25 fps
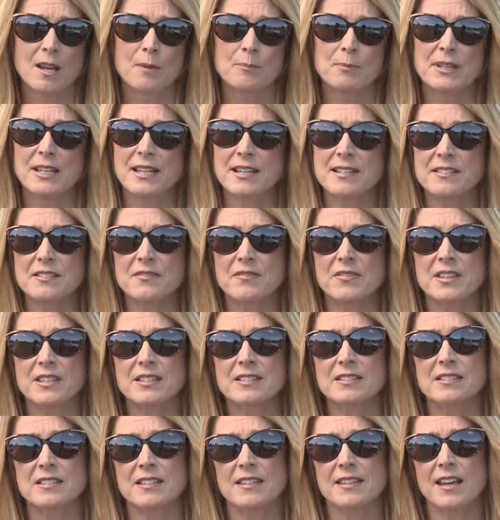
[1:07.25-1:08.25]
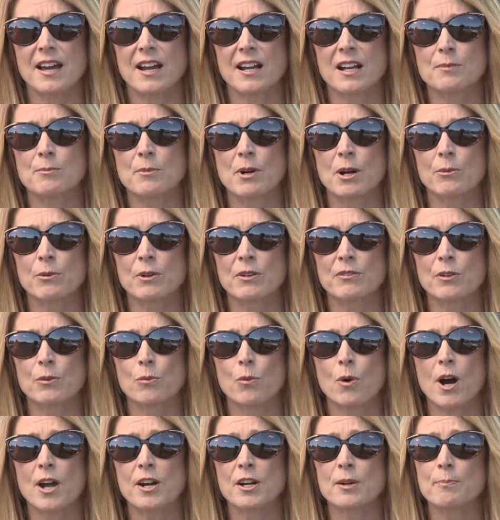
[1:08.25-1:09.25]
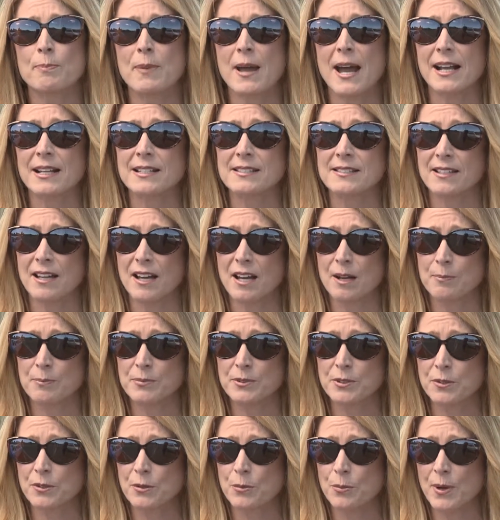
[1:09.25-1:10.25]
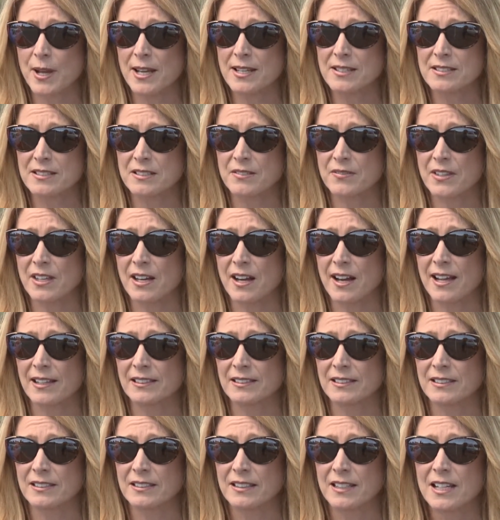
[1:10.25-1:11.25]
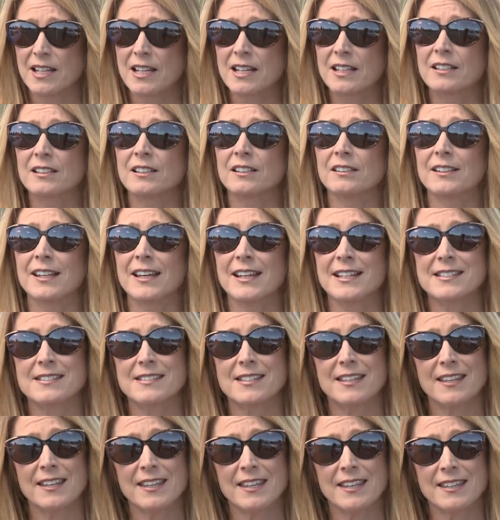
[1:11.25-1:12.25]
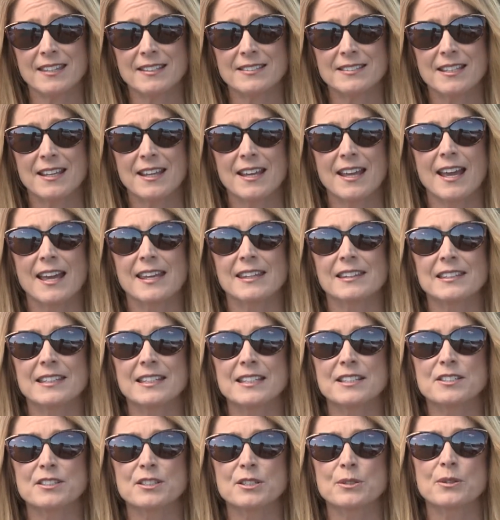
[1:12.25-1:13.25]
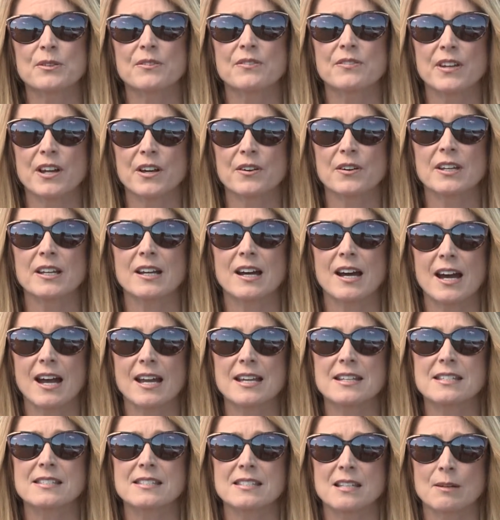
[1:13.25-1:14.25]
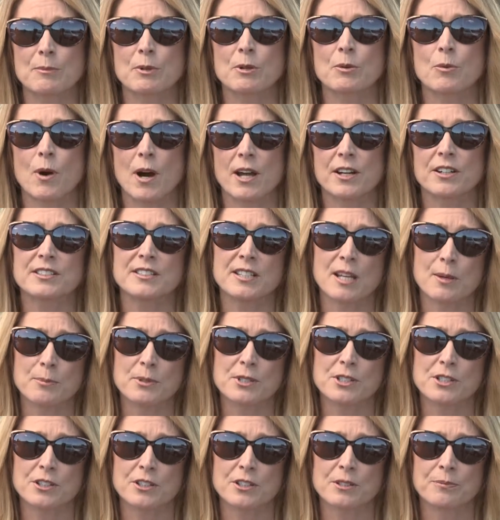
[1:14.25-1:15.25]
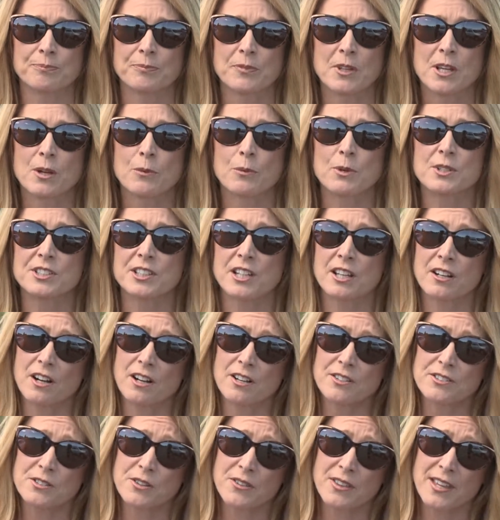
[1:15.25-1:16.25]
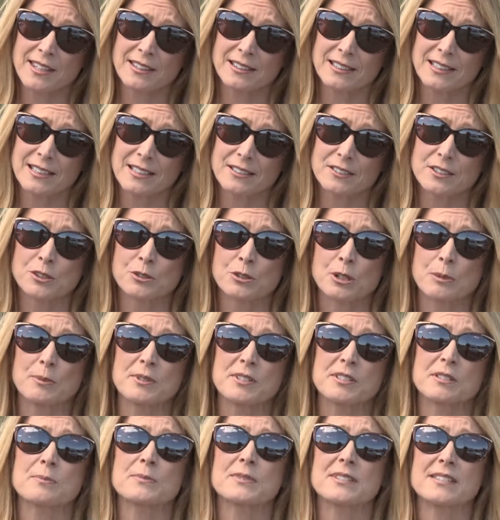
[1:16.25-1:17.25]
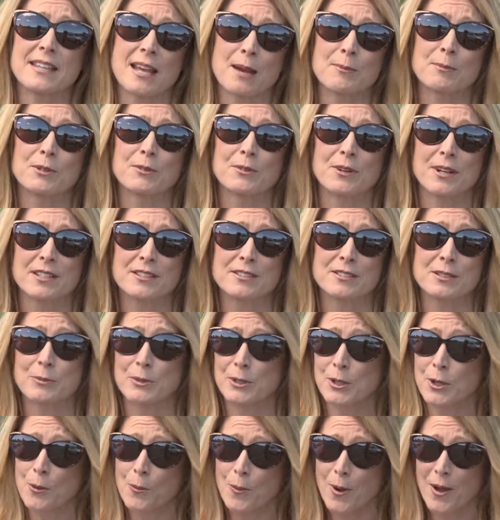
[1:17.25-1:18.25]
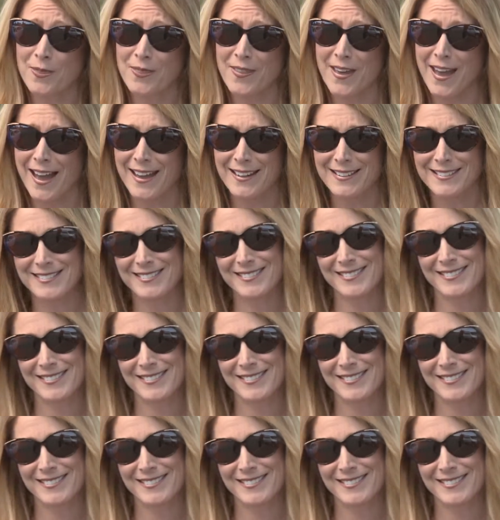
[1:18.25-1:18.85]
Because of this, the Yakima River water backs up to the west of the island, collects heat, and leads to a very high summer water temperature, which can also then lead to troublesome salmon runs, and we don't want that.